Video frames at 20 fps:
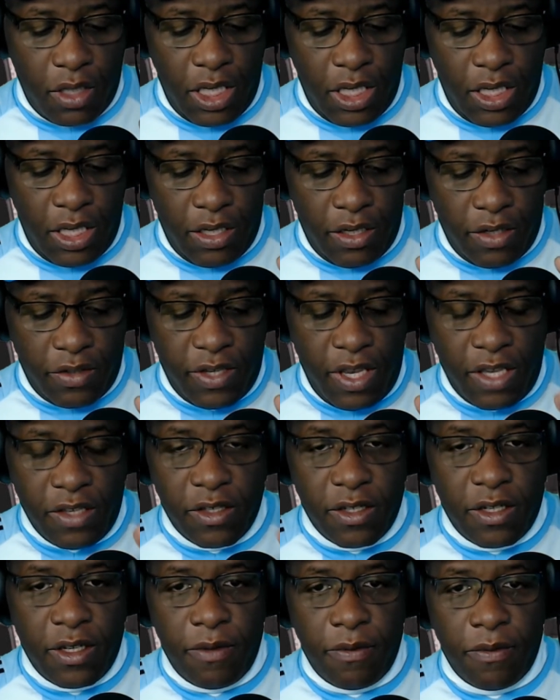The
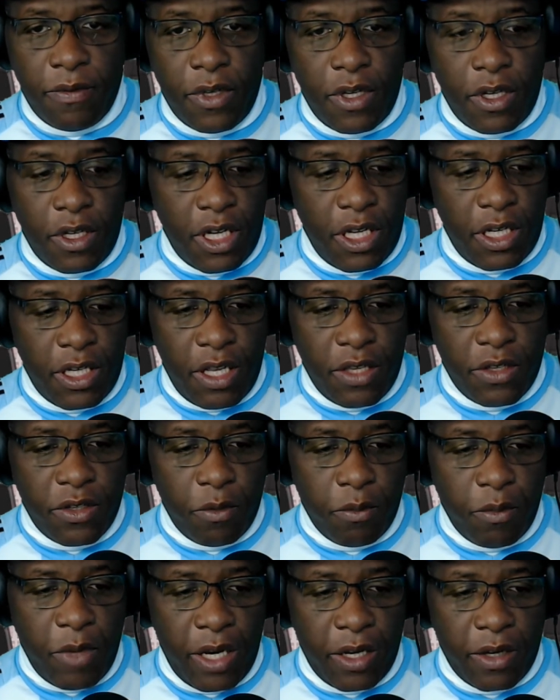sensitive
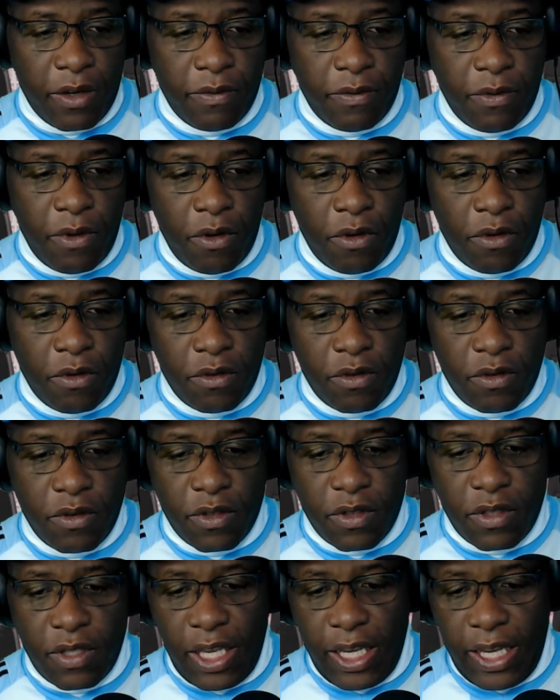condenser
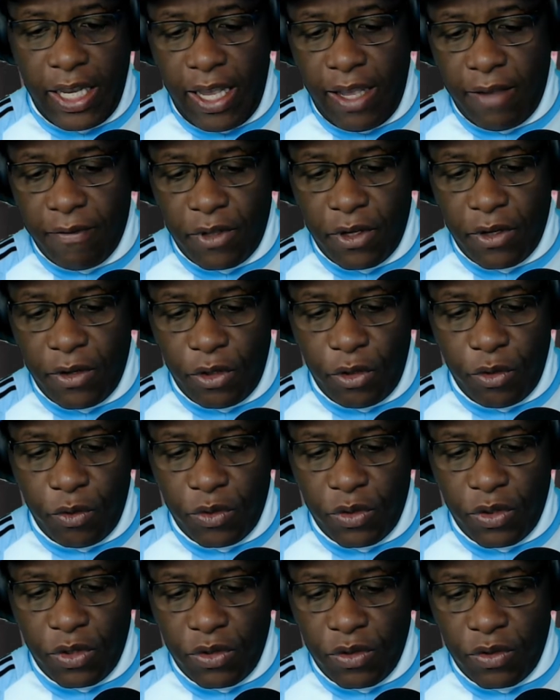microphones, they have their
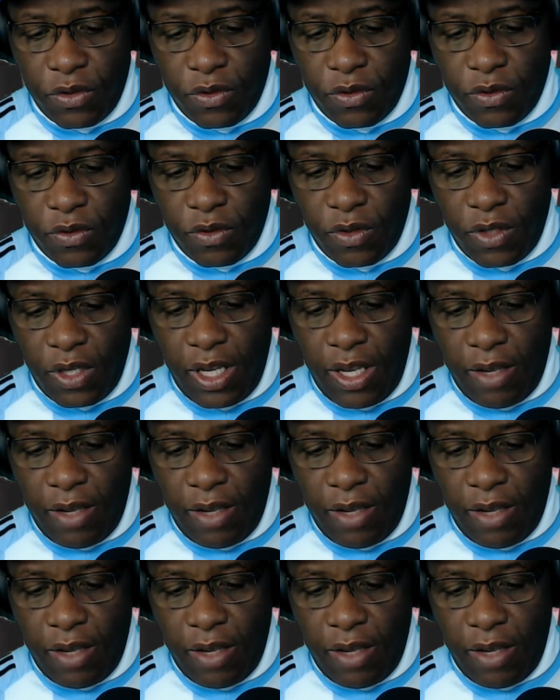uses.